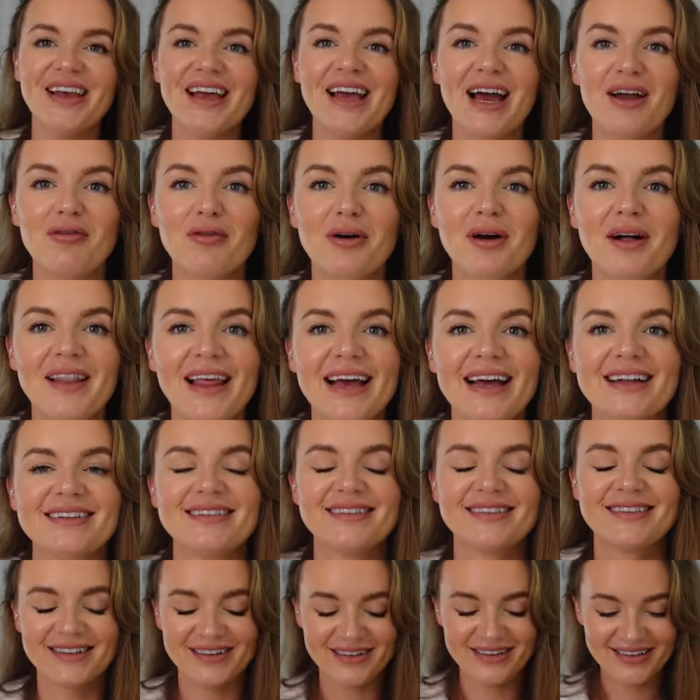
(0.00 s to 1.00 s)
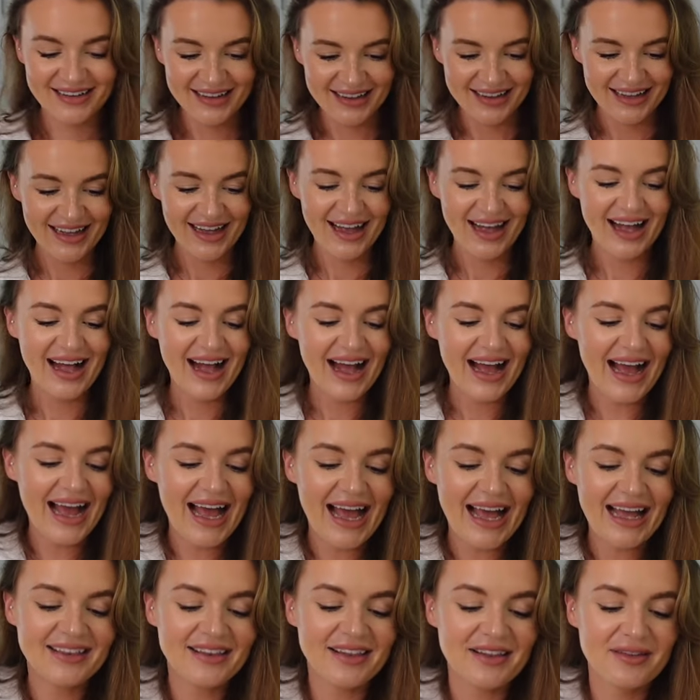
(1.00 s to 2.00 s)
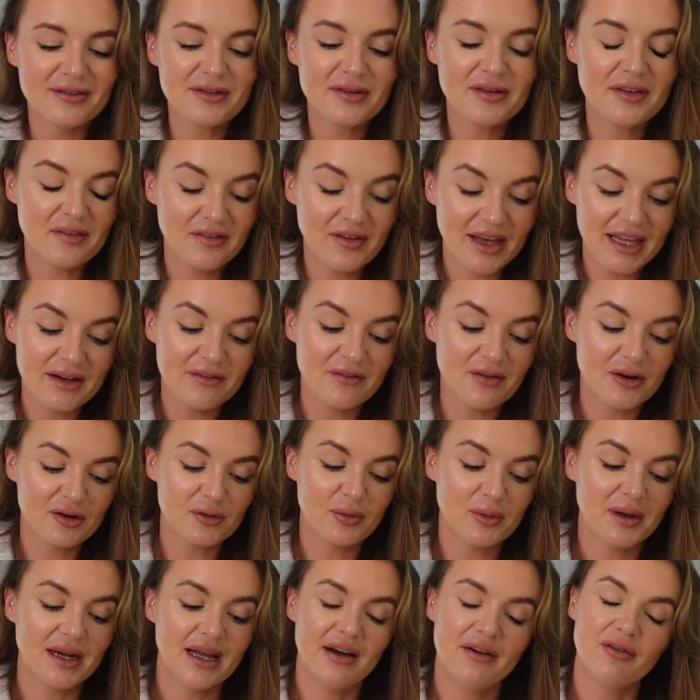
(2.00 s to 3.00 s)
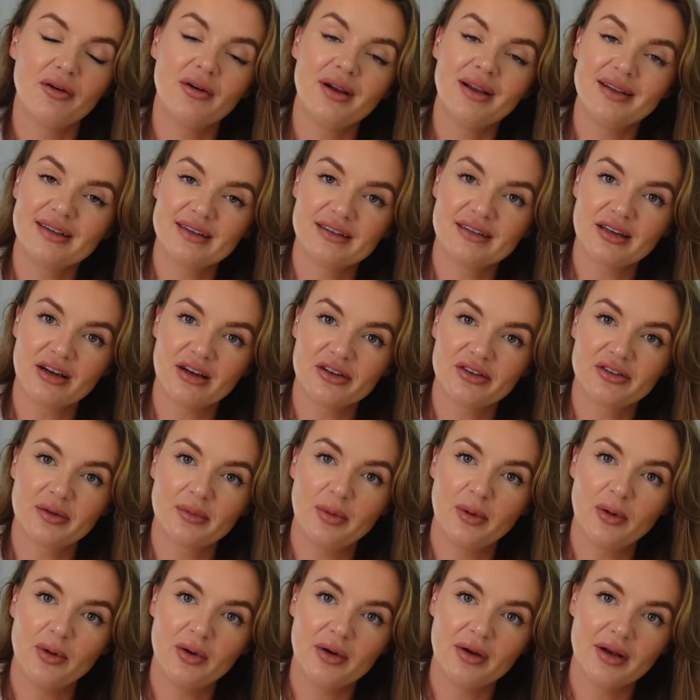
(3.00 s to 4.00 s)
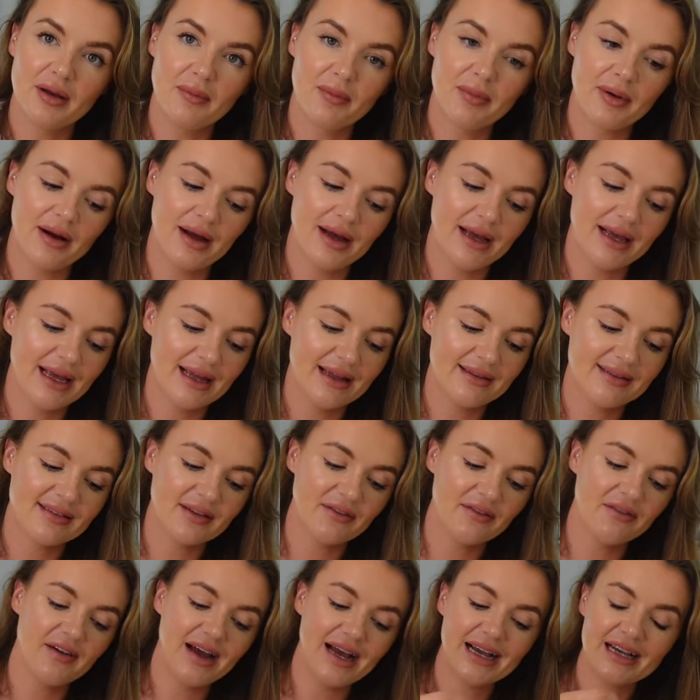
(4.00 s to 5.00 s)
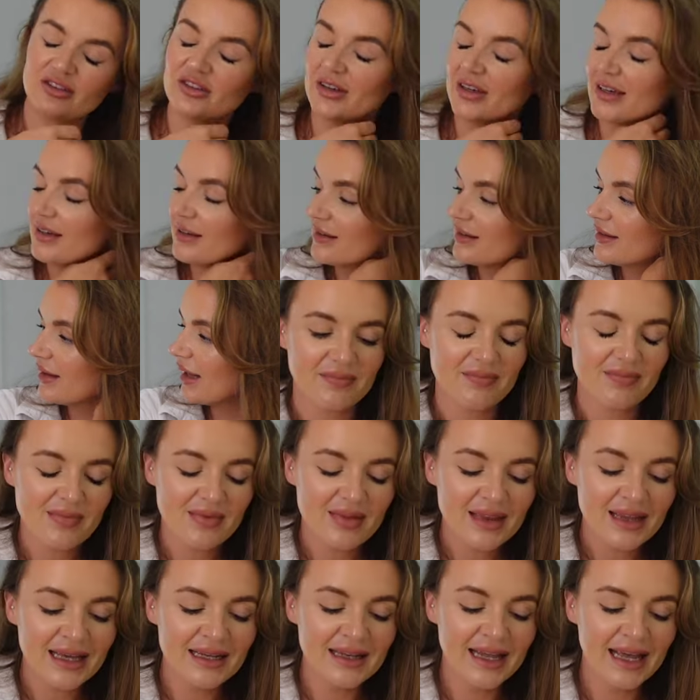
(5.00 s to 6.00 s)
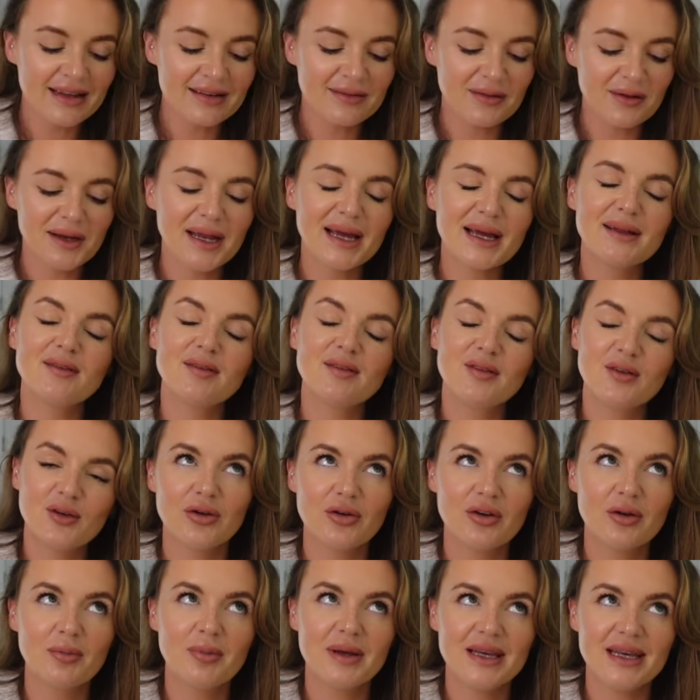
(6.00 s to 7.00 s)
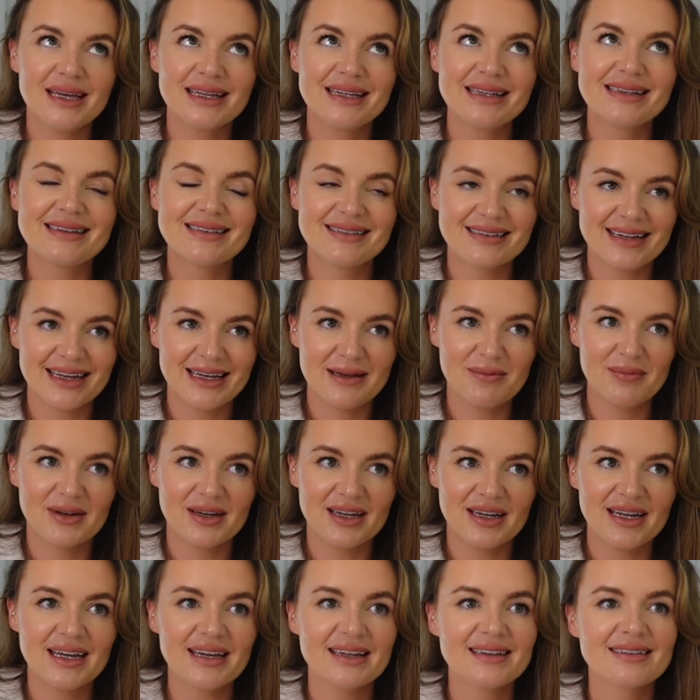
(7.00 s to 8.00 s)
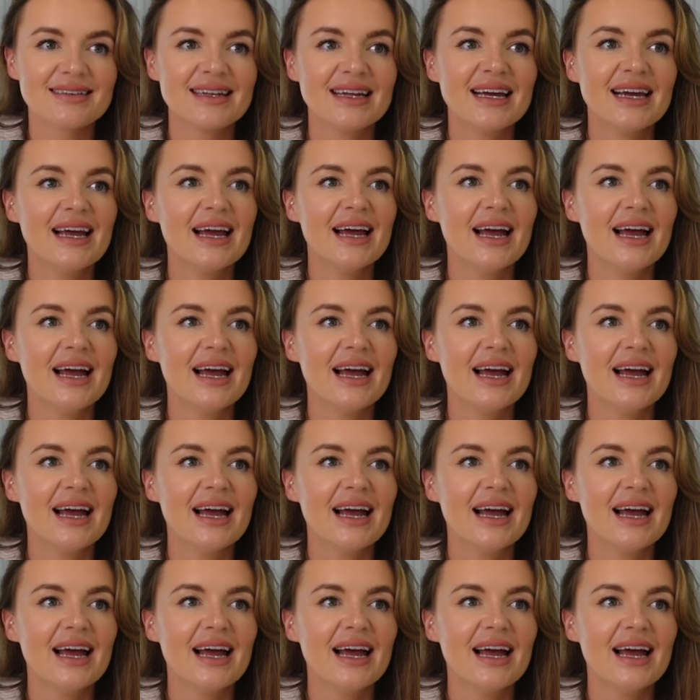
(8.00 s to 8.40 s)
I wrote a list and so the very first one I've already touched upon, but is the fashion. Next one is European city breaks.